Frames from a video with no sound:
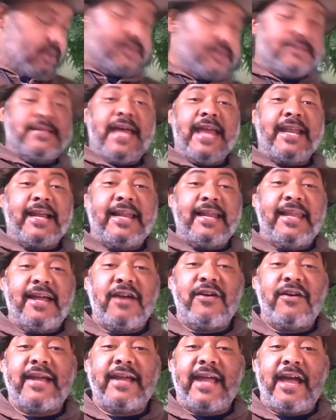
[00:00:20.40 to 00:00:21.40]
Santa
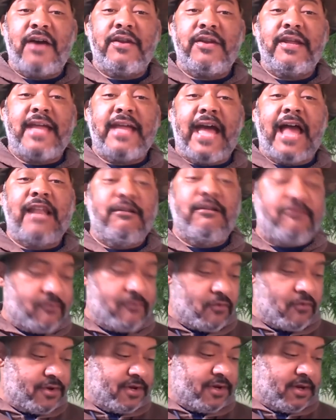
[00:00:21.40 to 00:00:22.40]
Clara County,
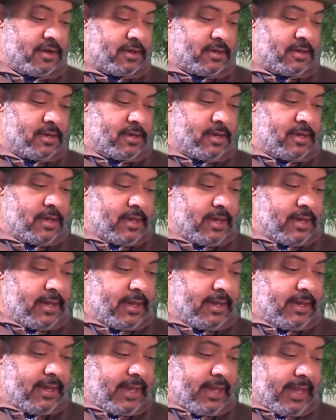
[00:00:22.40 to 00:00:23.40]
California.
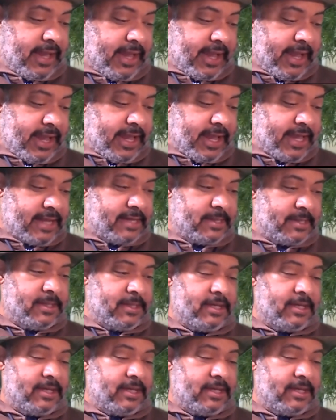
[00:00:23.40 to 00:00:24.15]
And